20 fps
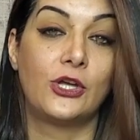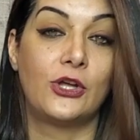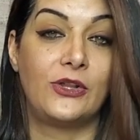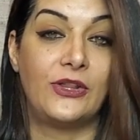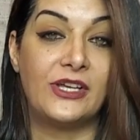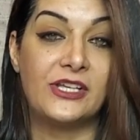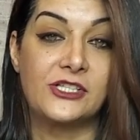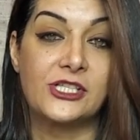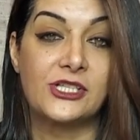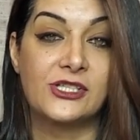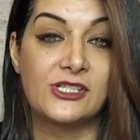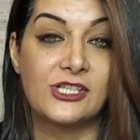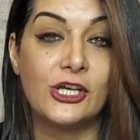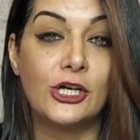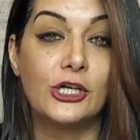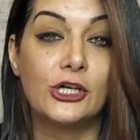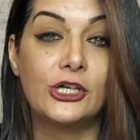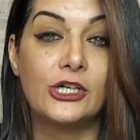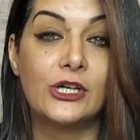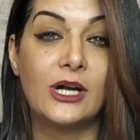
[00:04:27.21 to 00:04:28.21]
the
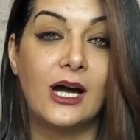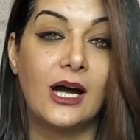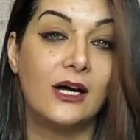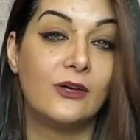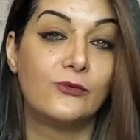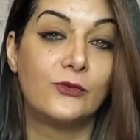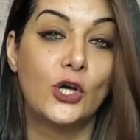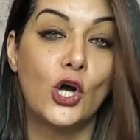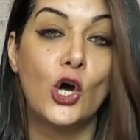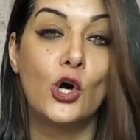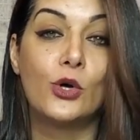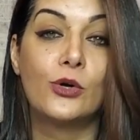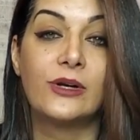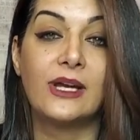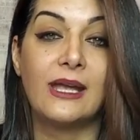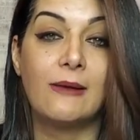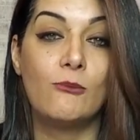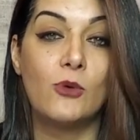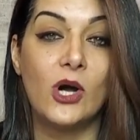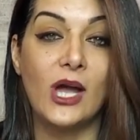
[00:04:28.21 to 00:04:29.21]
Sir of
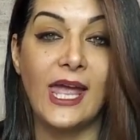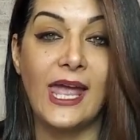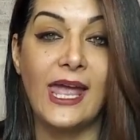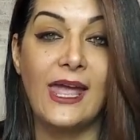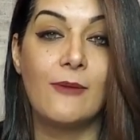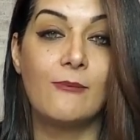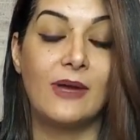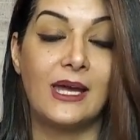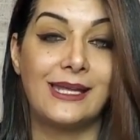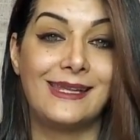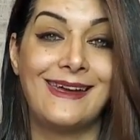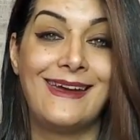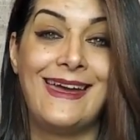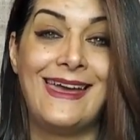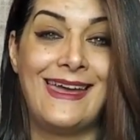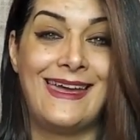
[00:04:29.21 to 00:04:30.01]
Corey Mohammed